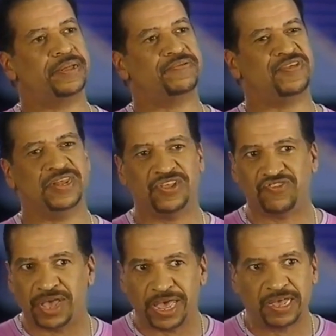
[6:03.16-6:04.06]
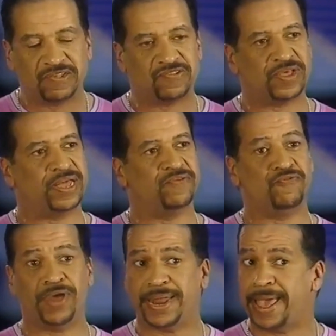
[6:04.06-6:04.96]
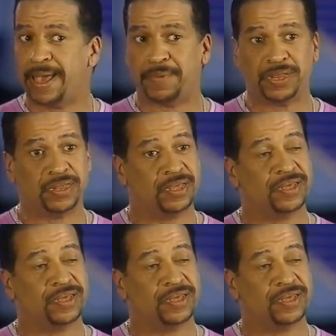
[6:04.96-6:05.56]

T.D. Jakes and Fred Hammond.